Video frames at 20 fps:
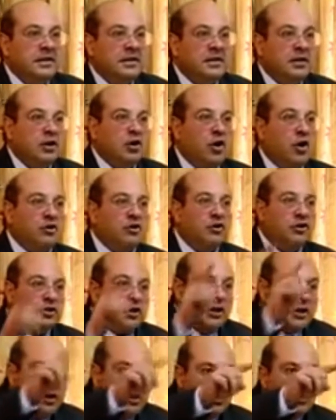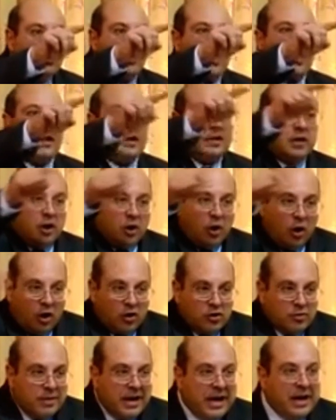that the Constitution and the
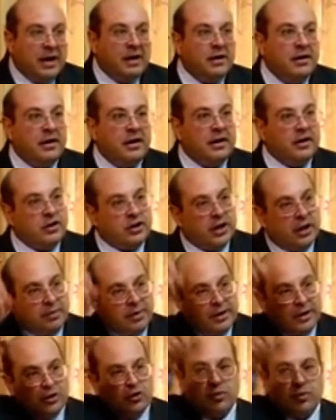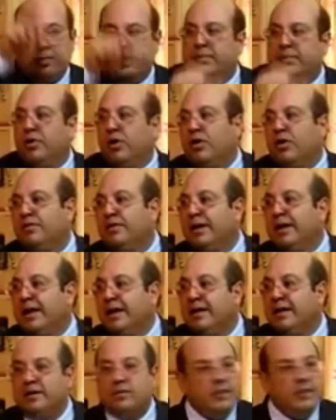laws made under it shall be the supreme law of the
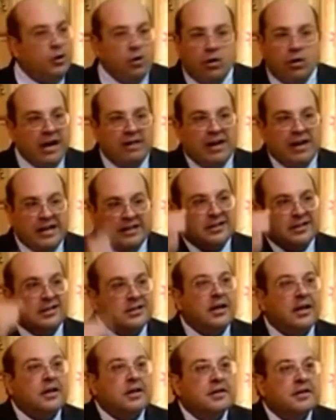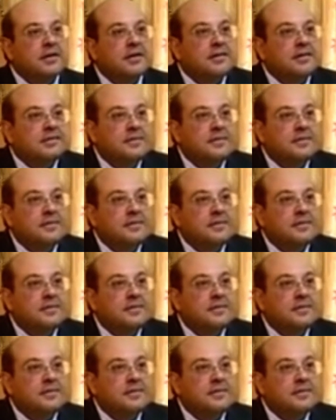land. We don't have any such article.